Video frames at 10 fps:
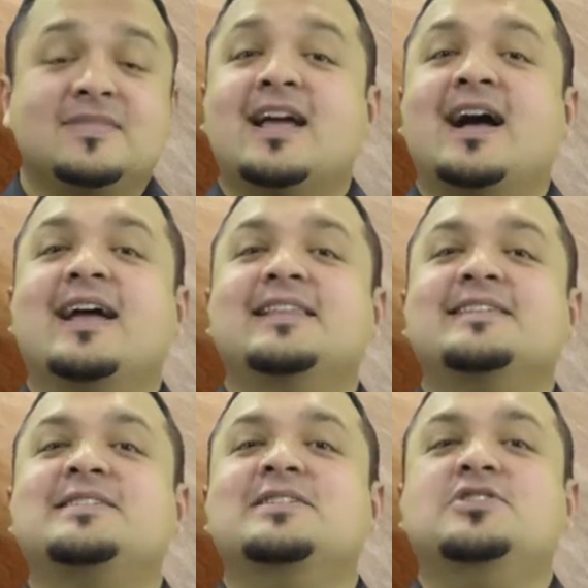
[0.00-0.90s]
Hi,
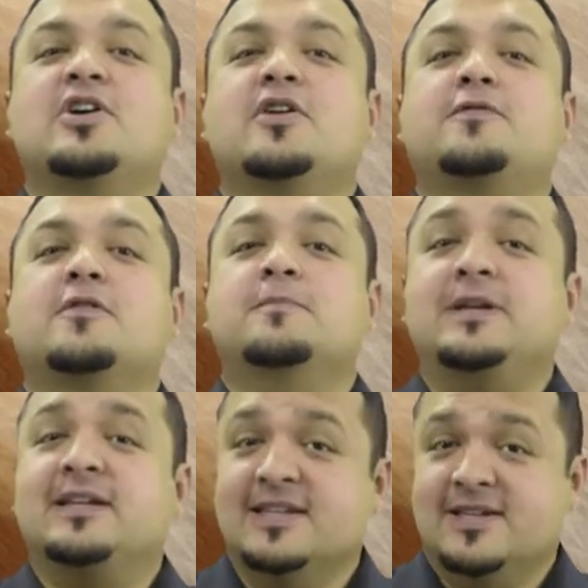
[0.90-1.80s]
this is Joe from
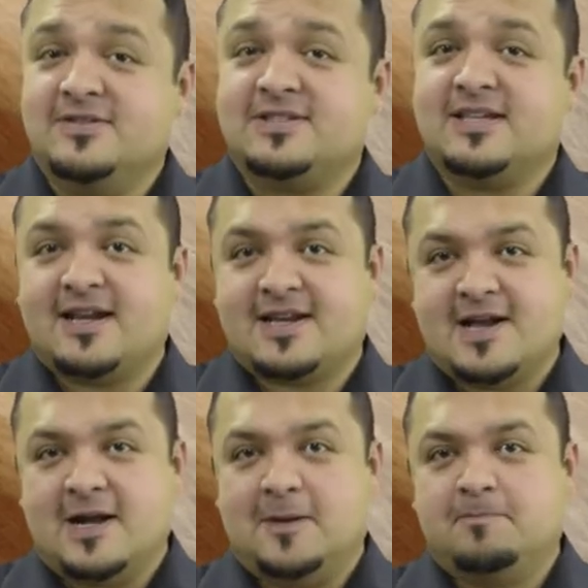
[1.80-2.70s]

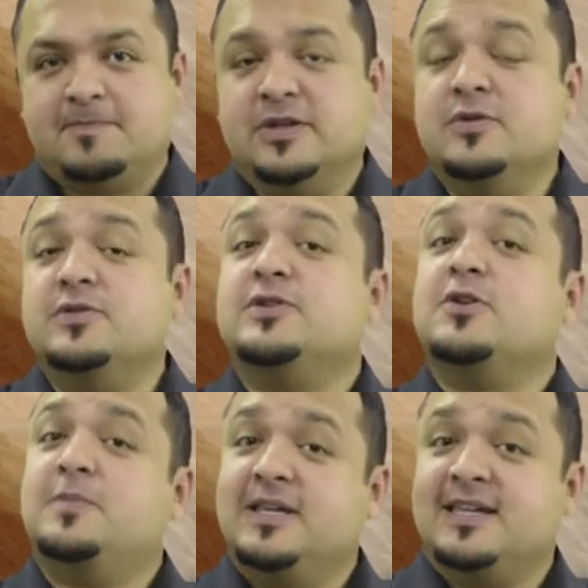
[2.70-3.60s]
Pekingese.com. News
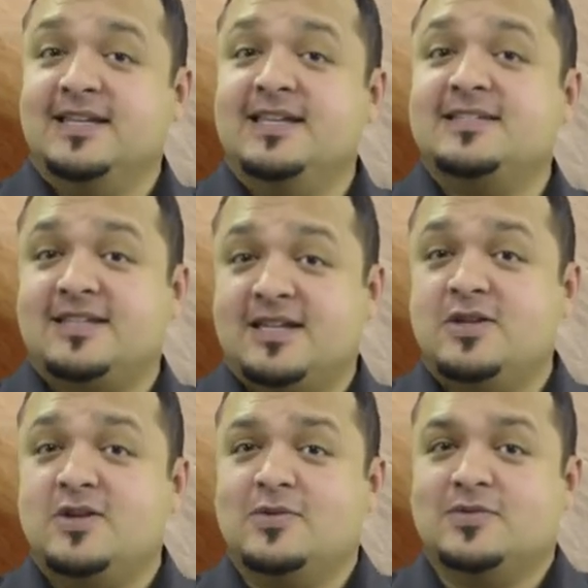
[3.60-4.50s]
your Pekingese
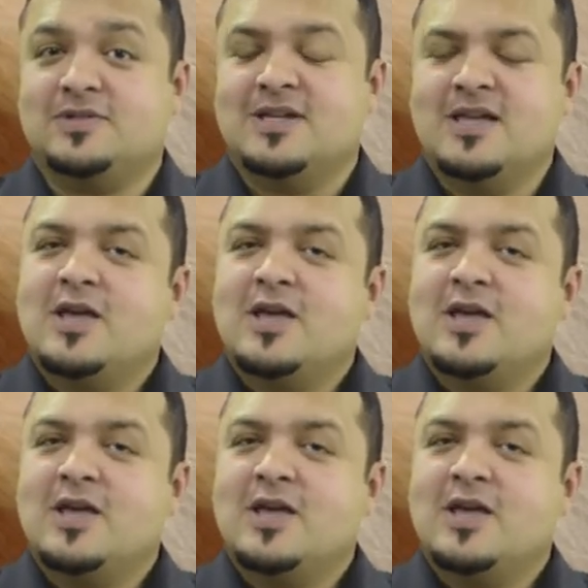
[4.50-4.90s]
can use.